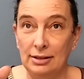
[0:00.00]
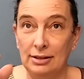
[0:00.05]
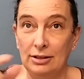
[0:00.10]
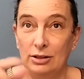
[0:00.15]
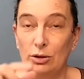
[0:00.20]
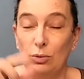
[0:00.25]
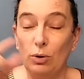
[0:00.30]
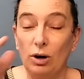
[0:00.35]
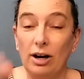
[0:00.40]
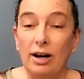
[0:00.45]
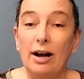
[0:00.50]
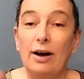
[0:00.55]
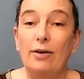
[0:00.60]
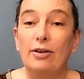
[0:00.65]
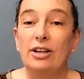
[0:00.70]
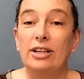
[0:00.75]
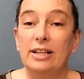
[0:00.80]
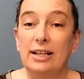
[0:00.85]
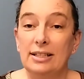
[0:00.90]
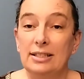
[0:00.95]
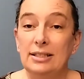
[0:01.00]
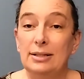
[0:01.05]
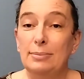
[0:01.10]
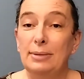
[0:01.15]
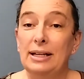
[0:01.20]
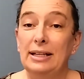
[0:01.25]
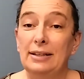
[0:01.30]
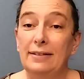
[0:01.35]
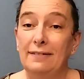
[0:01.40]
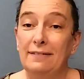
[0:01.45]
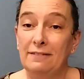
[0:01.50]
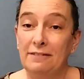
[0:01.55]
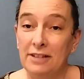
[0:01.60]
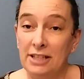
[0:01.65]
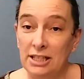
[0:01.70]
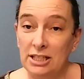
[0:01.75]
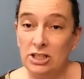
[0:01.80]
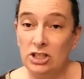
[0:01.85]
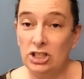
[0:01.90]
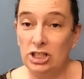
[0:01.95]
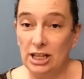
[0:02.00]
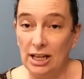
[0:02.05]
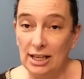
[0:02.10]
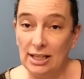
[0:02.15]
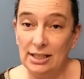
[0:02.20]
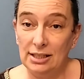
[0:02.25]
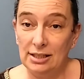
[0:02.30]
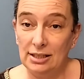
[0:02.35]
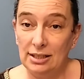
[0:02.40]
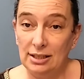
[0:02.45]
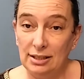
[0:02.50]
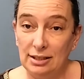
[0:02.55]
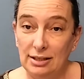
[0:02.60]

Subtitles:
to work out an estimated finish date